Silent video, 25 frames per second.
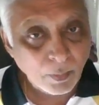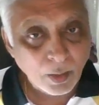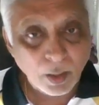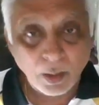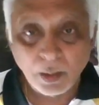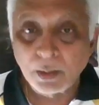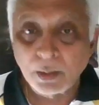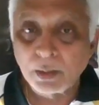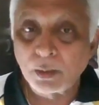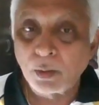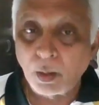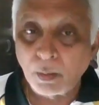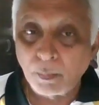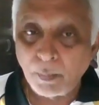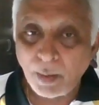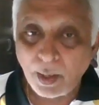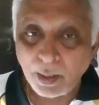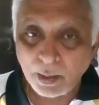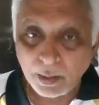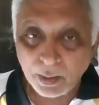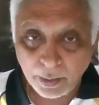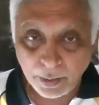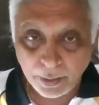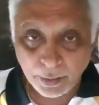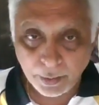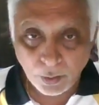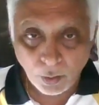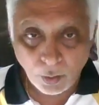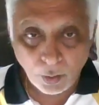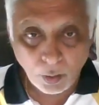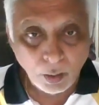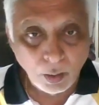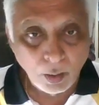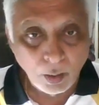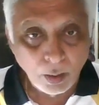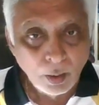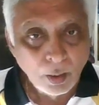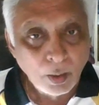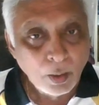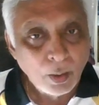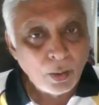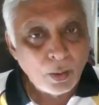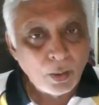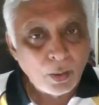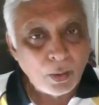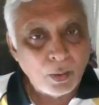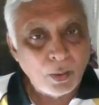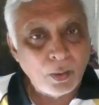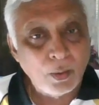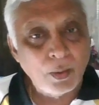is not batted at all,
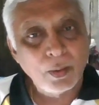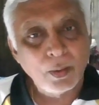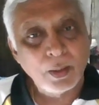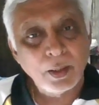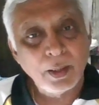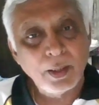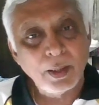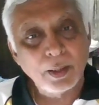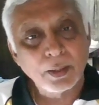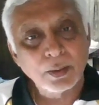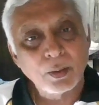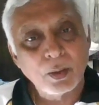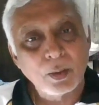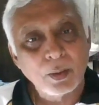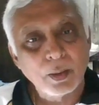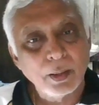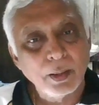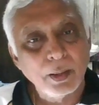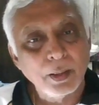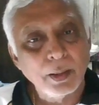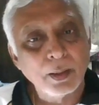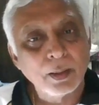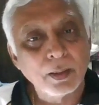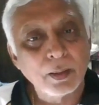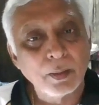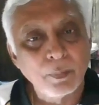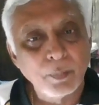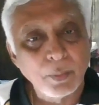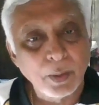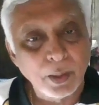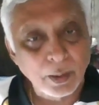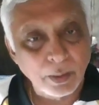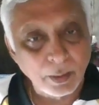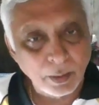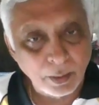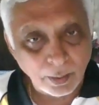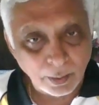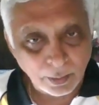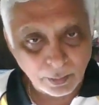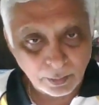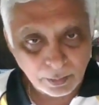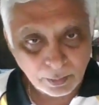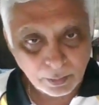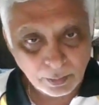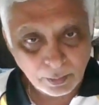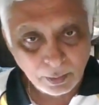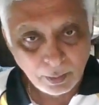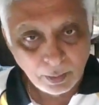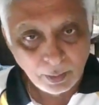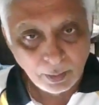or he has got an incomplete
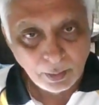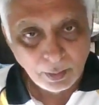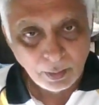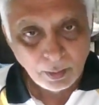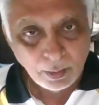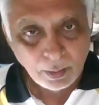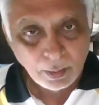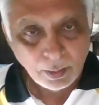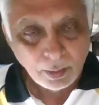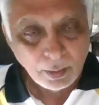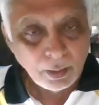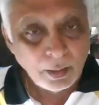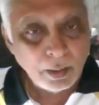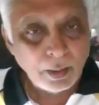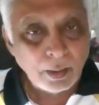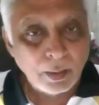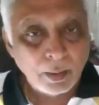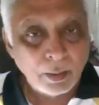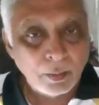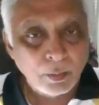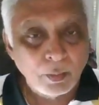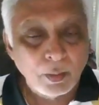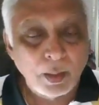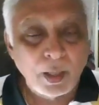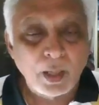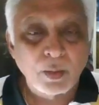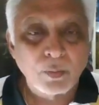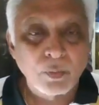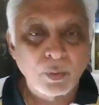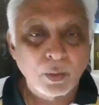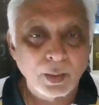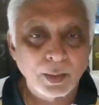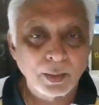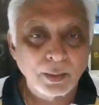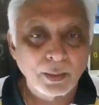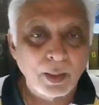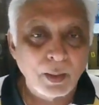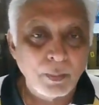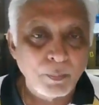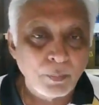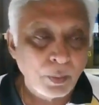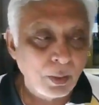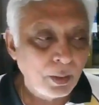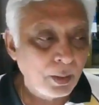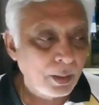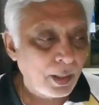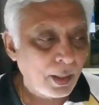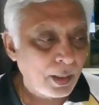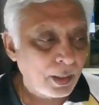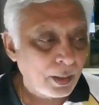innings. Like for
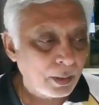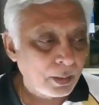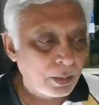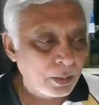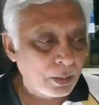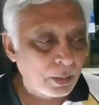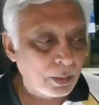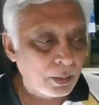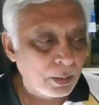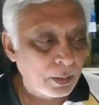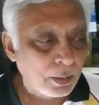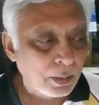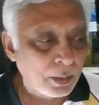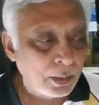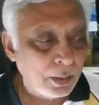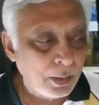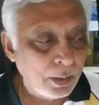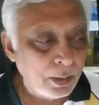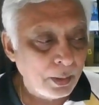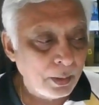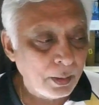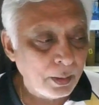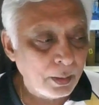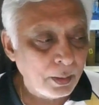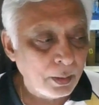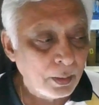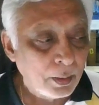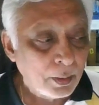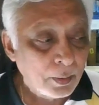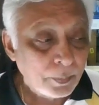example that he